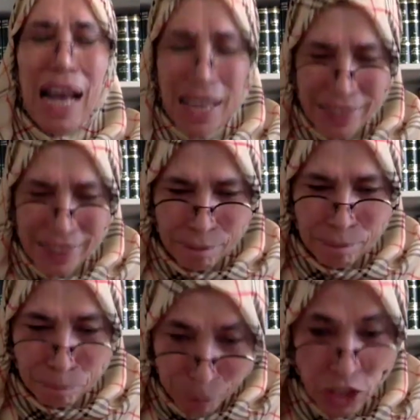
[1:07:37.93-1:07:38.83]
And the
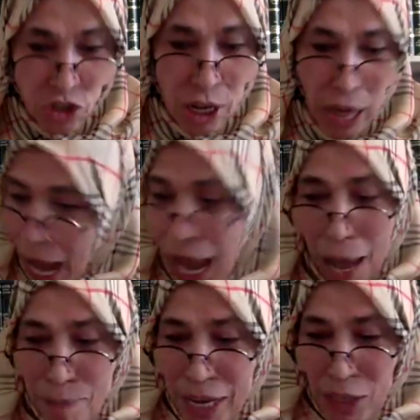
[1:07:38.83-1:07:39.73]
picture, I,
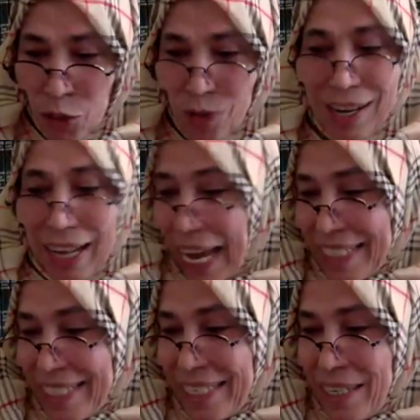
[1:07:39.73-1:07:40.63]
am next to her. I
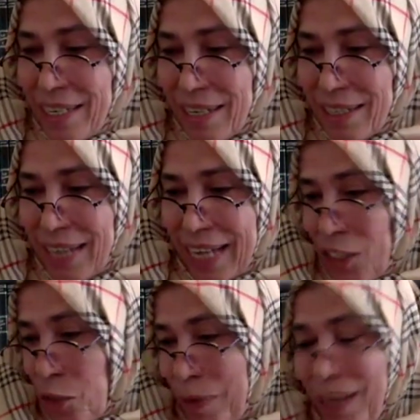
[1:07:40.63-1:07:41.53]
see her.
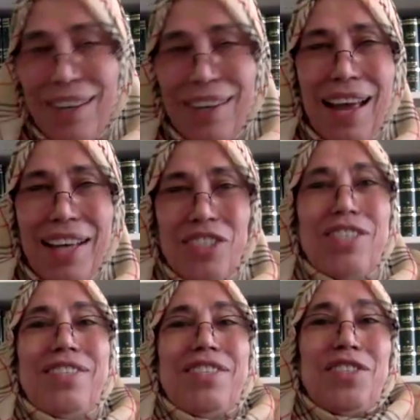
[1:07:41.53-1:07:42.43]
Yani subhanAllah,
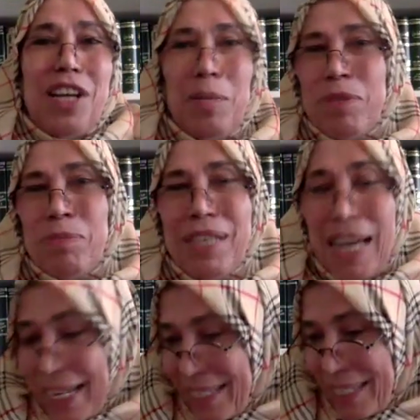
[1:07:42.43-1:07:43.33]
she disturbed me.
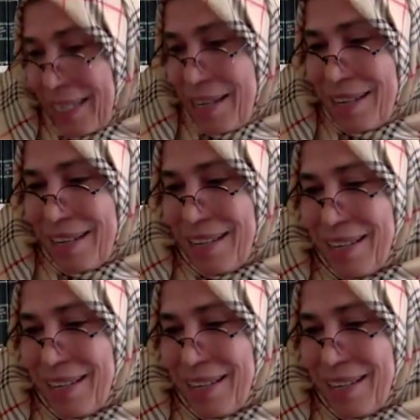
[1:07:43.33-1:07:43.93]
I see her.